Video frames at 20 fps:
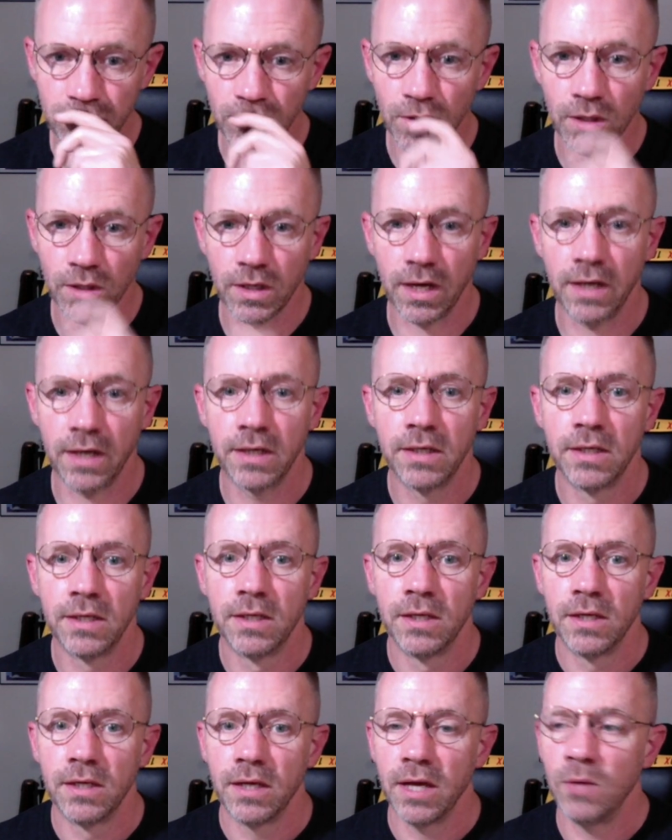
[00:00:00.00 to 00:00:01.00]
okay?
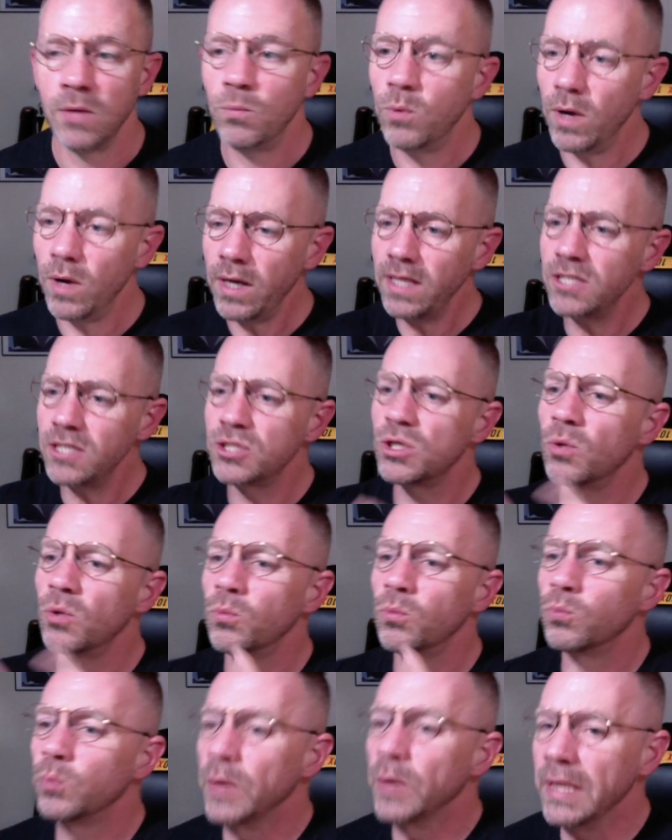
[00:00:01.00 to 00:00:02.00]
And what is the
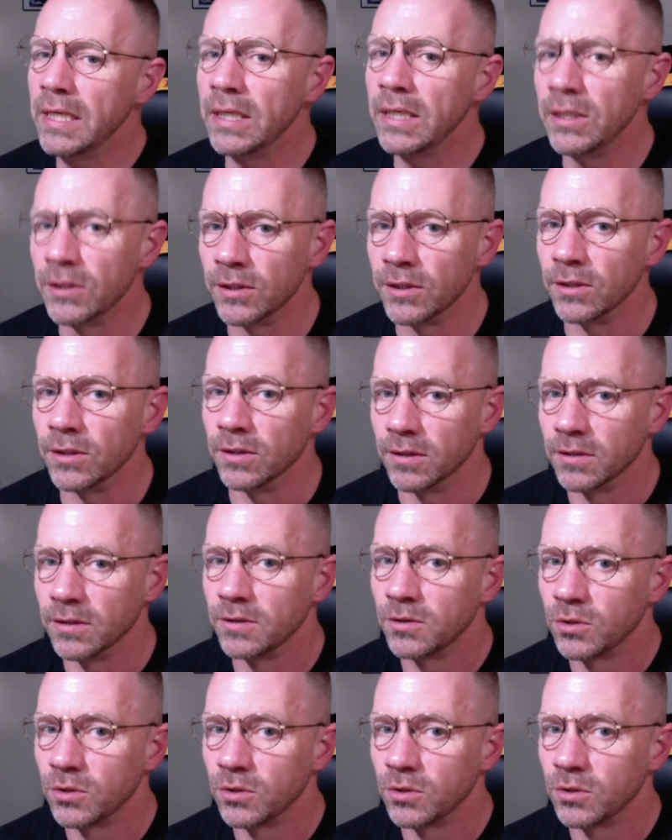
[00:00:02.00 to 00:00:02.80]
real